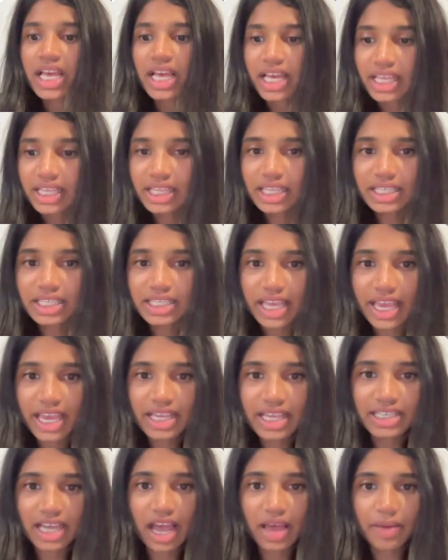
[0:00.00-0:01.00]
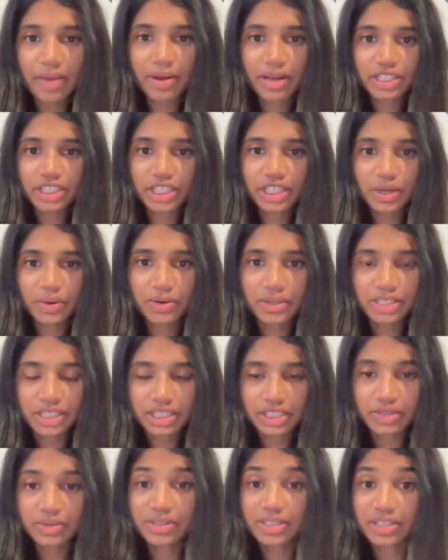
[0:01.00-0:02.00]
In this case, I'm actually going
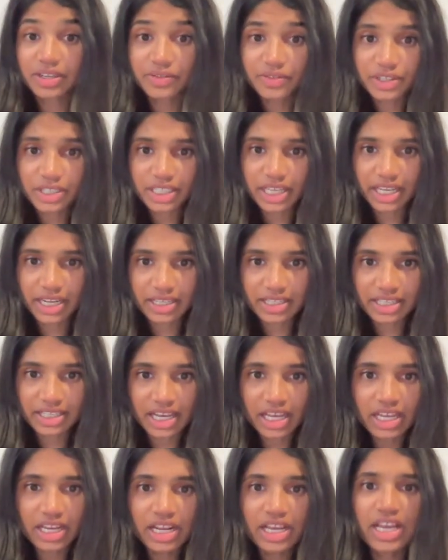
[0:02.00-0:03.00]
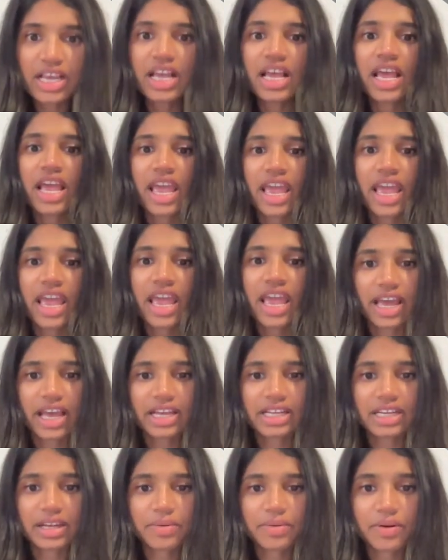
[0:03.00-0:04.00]
to use a different data set,
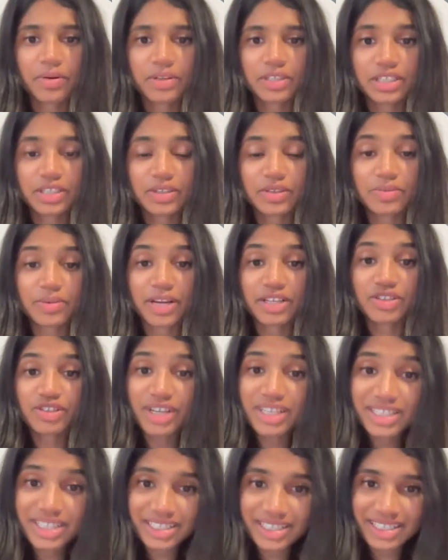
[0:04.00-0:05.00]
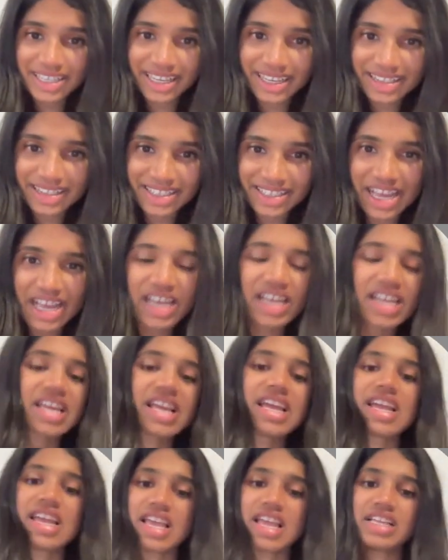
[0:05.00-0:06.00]
and I'm going to use my addresses data set
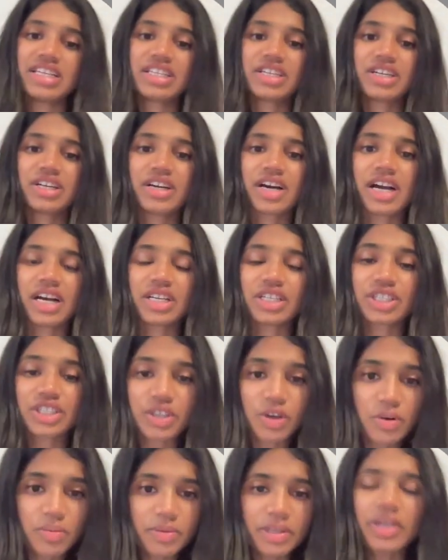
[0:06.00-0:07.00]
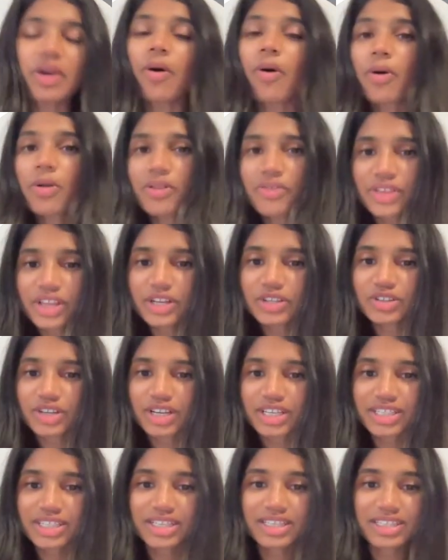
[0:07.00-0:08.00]
to show me all of the
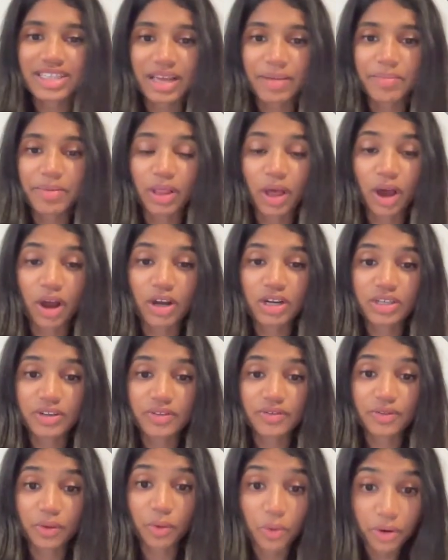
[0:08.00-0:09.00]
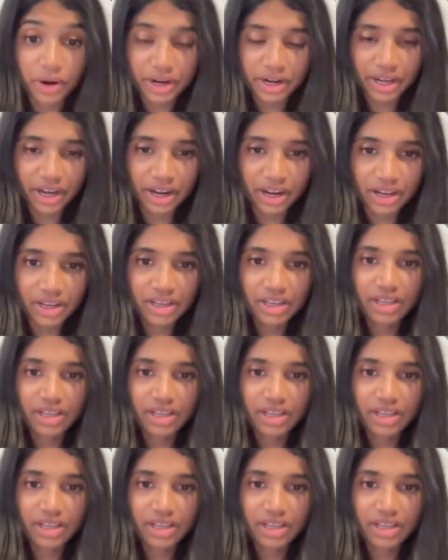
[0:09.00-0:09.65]
addresses that belong to Florida.